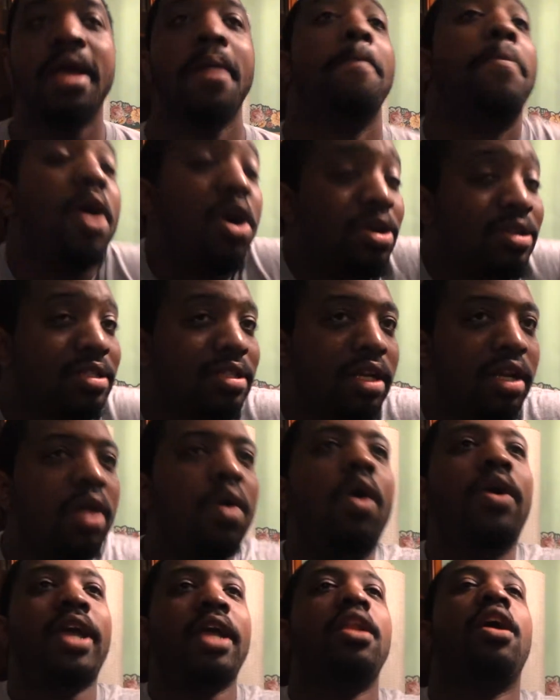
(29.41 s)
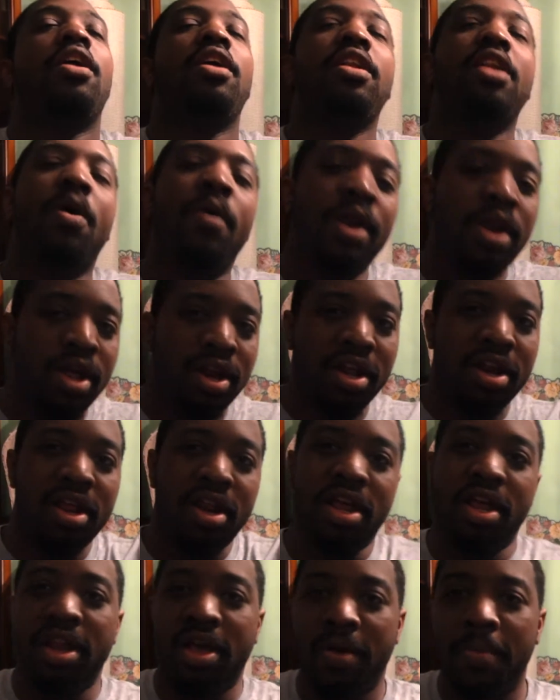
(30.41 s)
Personal. Okay, no, you know what?
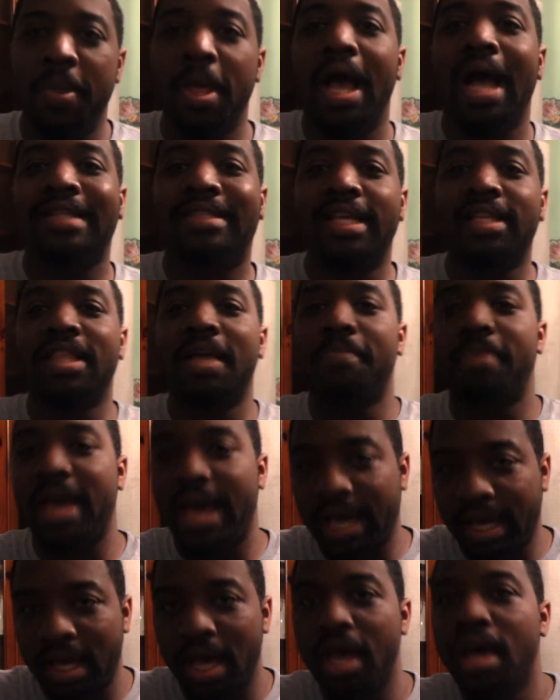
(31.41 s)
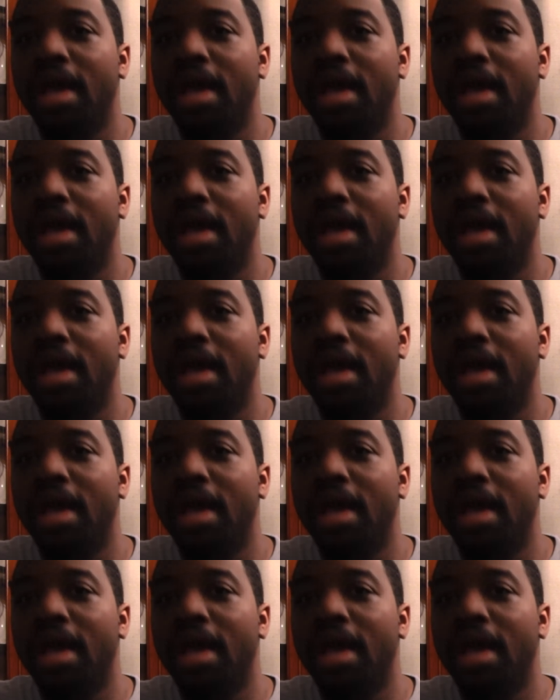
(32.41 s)
No. I take that back.